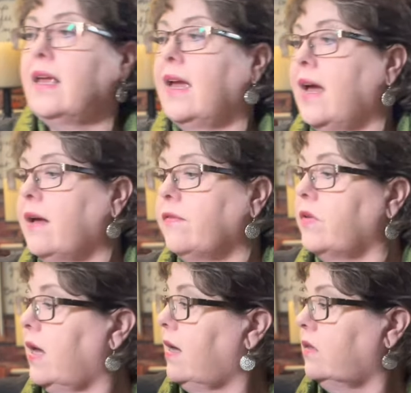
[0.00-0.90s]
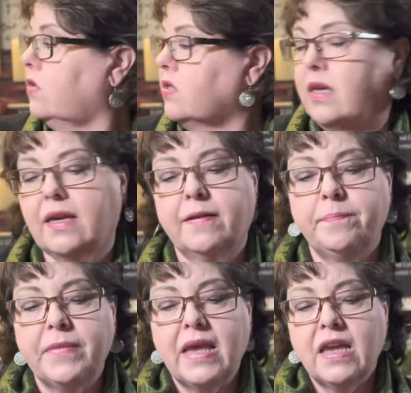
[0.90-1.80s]
have. Yeah, it looks like it.
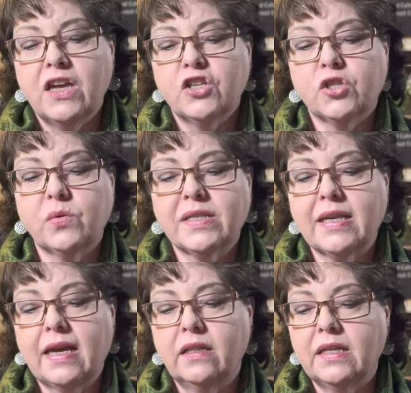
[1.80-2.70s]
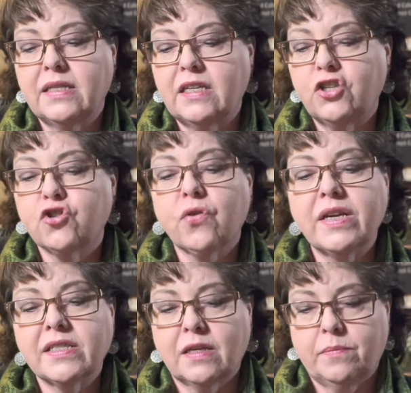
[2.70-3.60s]
So it's an LED
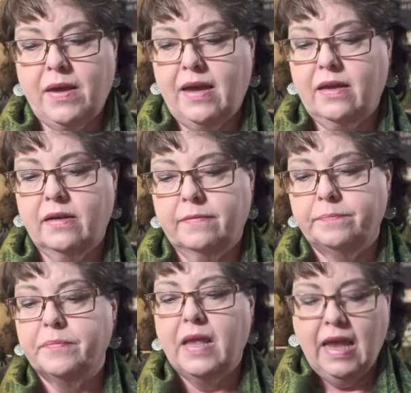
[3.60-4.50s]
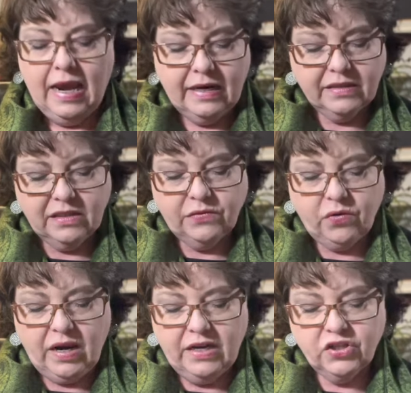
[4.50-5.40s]
tracing pad. And it says for
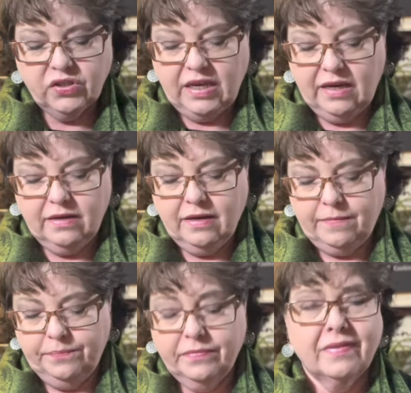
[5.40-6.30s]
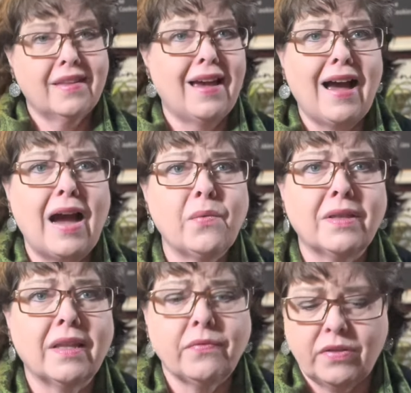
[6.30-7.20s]
ages 8 and up. I would
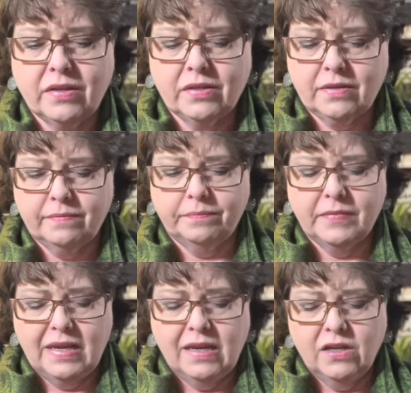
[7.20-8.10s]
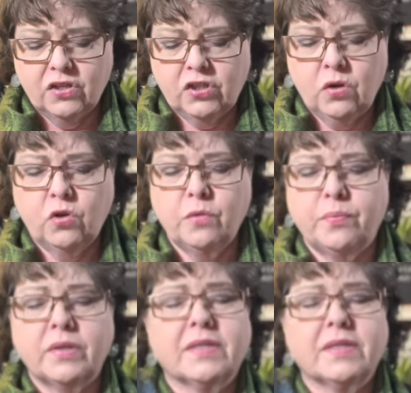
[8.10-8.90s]
love this. So you put